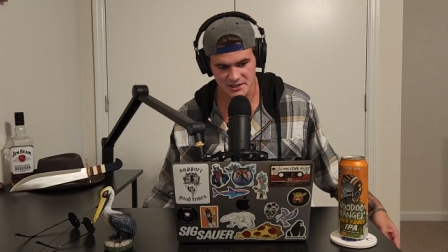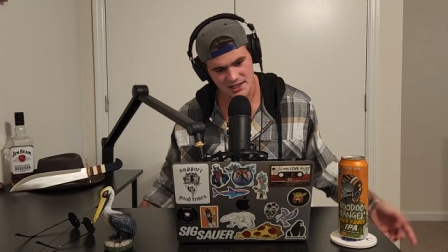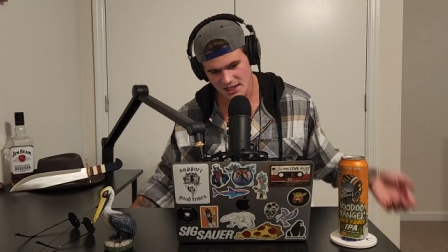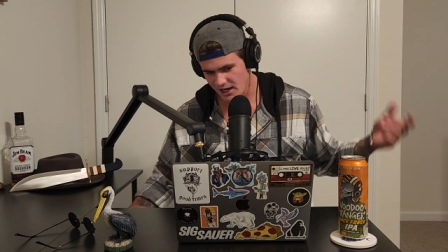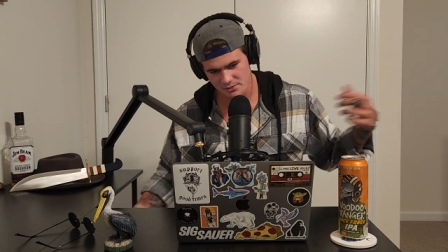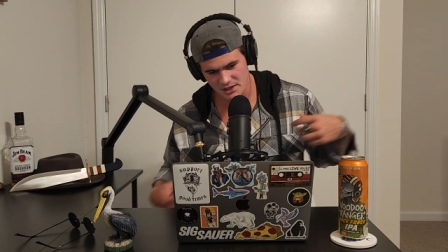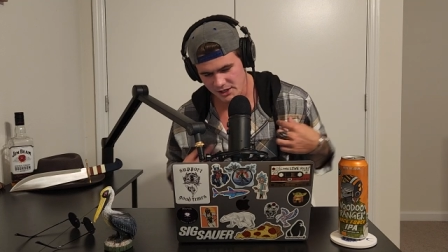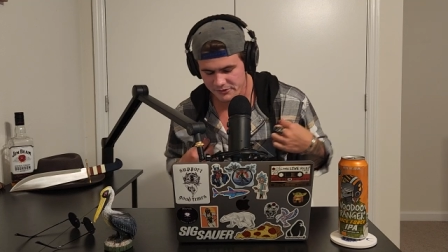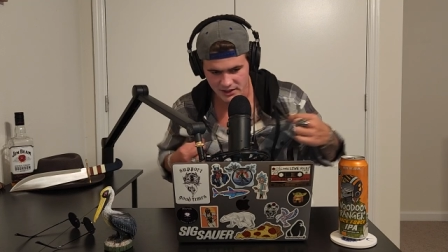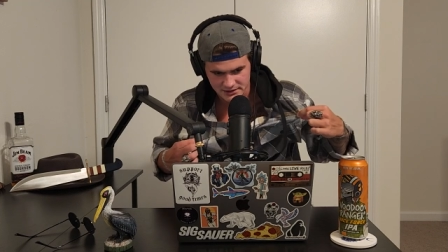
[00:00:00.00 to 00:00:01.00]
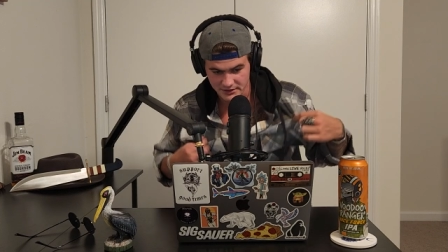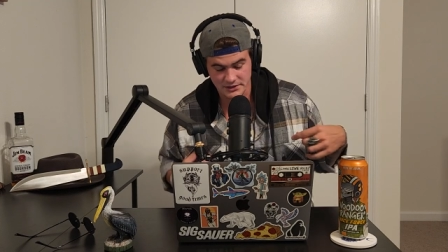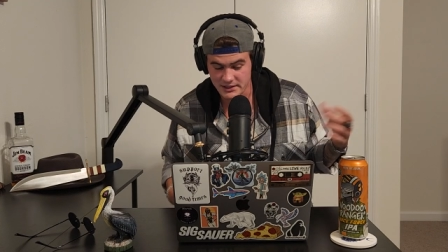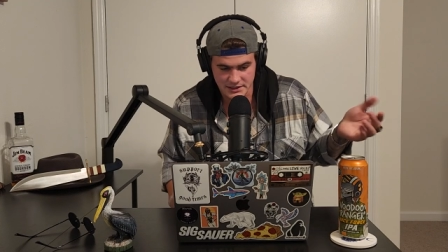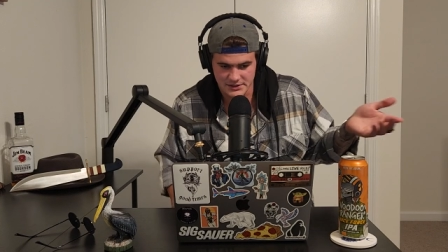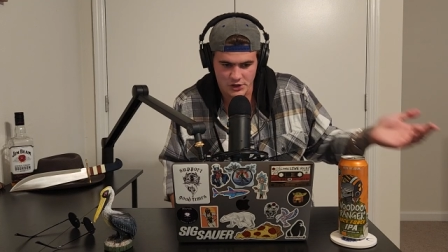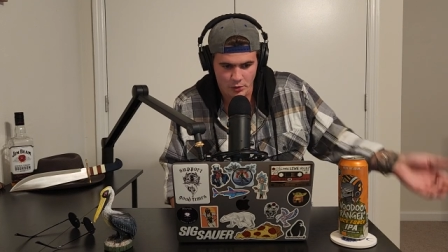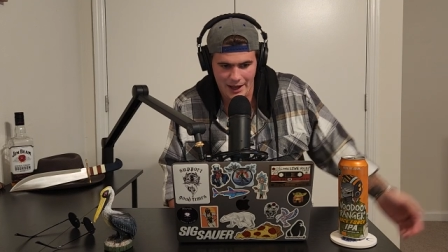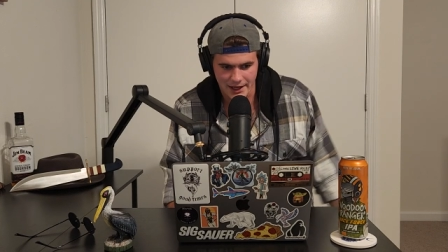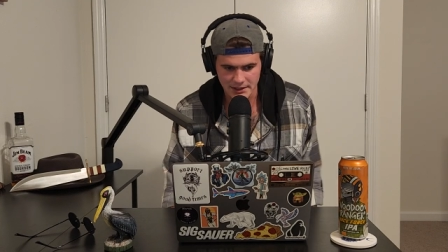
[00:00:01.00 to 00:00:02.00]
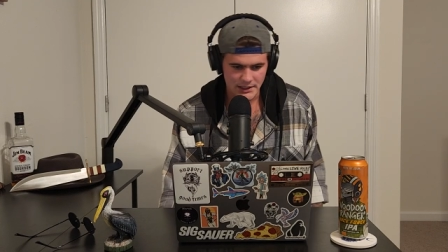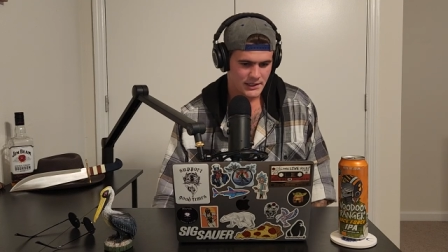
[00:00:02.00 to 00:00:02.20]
that I would be like, fuck, just so bad.